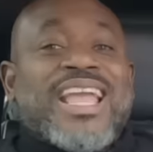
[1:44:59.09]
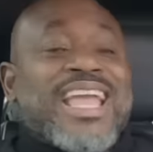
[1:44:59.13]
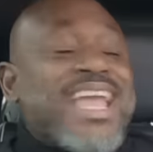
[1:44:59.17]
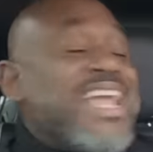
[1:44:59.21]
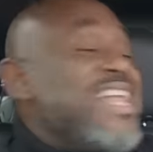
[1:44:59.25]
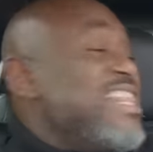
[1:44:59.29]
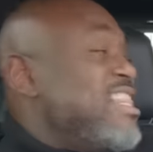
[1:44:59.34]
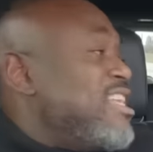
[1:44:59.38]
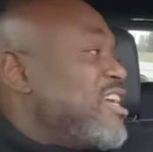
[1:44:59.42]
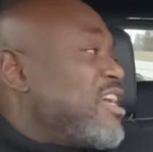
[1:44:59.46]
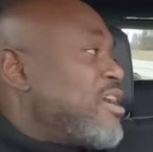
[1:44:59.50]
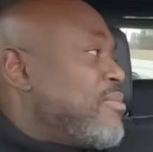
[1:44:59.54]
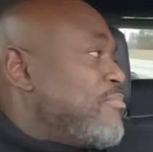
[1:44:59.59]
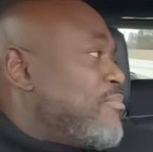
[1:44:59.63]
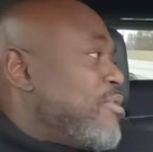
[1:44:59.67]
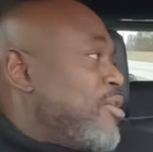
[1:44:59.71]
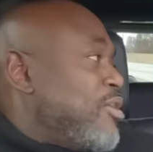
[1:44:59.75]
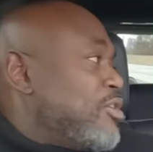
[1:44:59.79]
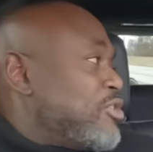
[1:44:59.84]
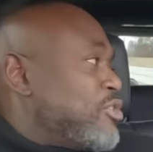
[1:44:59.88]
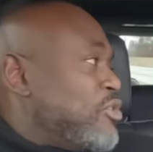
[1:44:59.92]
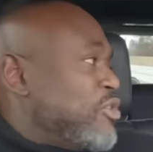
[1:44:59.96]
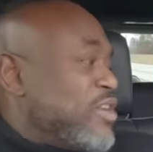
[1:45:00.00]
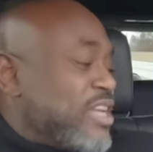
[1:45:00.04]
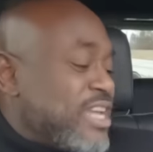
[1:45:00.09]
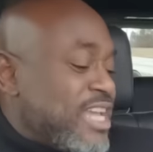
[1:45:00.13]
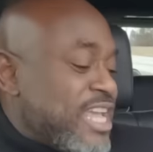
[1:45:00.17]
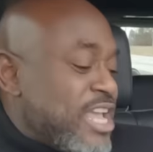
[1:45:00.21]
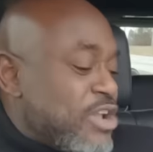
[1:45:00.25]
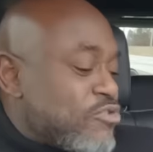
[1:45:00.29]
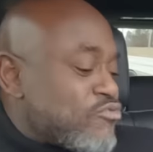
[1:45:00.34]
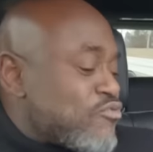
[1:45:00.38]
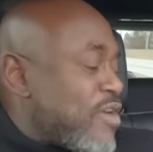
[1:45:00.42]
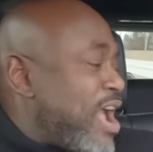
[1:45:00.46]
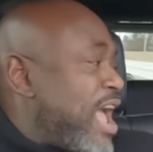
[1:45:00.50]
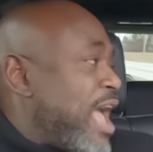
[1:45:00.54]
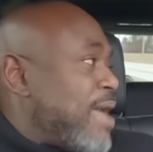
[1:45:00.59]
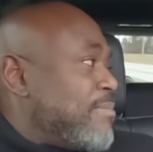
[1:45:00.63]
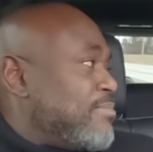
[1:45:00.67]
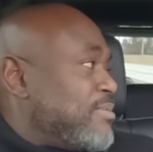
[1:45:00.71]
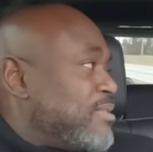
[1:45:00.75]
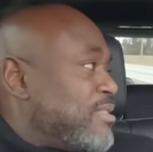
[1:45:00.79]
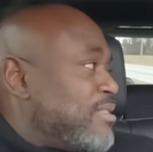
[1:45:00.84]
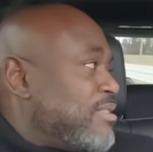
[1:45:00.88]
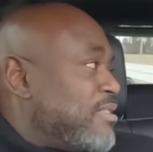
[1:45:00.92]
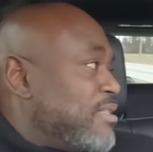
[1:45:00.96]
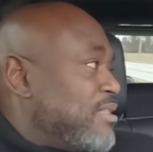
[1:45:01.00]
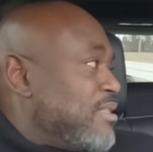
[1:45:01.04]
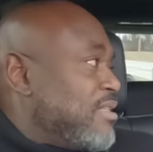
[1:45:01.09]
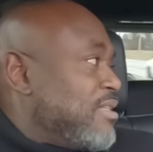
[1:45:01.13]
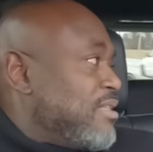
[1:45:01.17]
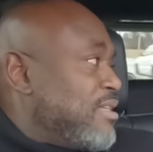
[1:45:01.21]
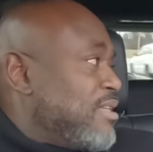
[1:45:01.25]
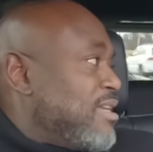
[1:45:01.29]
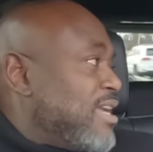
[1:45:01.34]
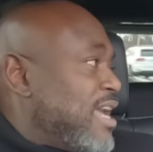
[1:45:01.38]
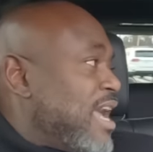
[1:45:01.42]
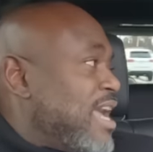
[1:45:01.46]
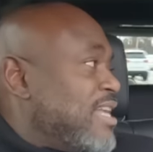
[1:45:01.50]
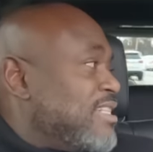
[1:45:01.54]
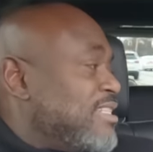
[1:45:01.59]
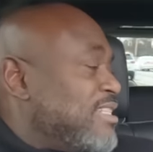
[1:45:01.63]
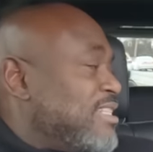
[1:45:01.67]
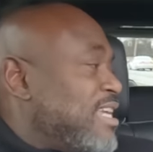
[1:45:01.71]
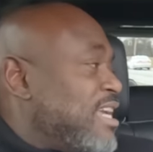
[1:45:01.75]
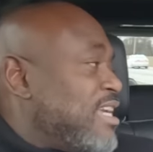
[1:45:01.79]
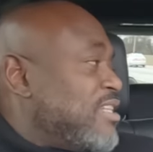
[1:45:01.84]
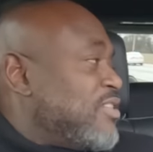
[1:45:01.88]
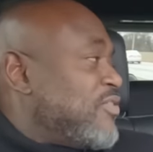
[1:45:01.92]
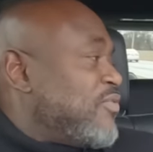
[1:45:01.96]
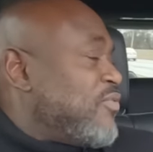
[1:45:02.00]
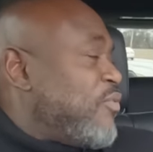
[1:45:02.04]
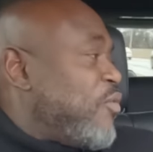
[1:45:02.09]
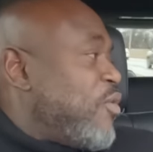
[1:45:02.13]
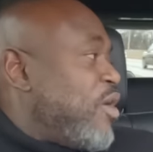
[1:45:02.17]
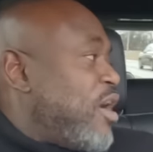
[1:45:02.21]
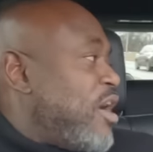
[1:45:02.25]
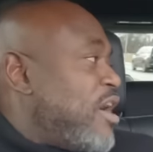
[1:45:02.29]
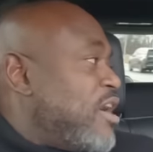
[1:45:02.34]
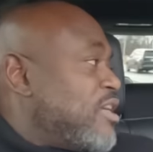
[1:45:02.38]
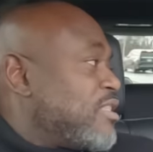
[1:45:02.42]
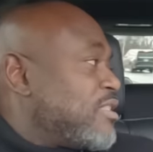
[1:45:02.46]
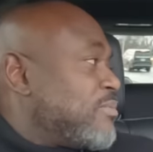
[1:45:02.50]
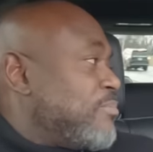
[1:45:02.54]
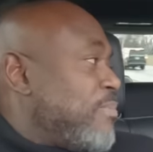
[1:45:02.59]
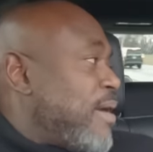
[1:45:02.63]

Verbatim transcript: In the commercial, he raps and says, for us,